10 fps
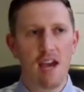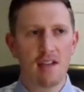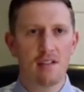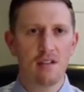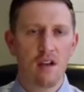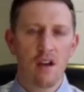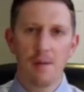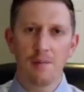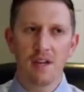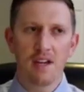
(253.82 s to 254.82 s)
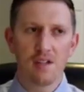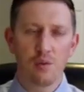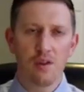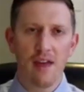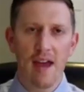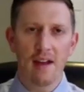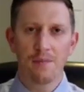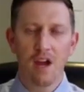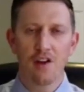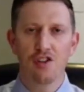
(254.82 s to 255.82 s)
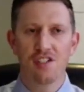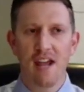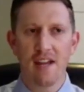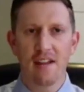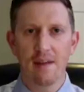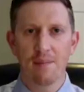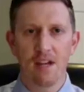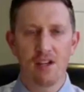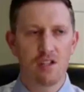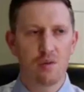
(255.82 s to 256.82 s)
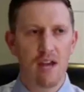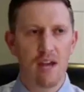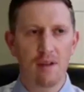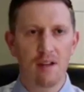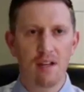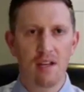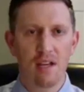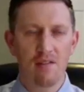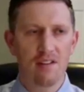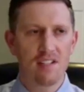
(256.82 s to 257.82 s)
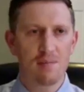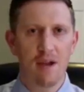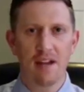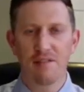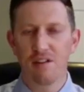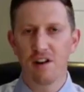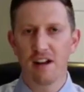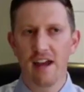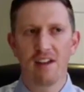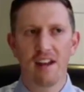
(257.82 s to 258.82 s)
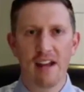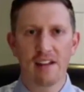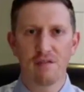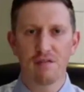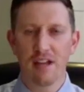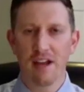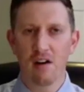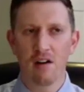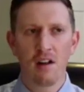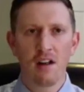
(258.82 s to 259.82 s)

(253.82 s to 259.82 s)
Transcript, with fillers: yes, because with that understanding that patients with I B D, even despite if they're not having an active flare,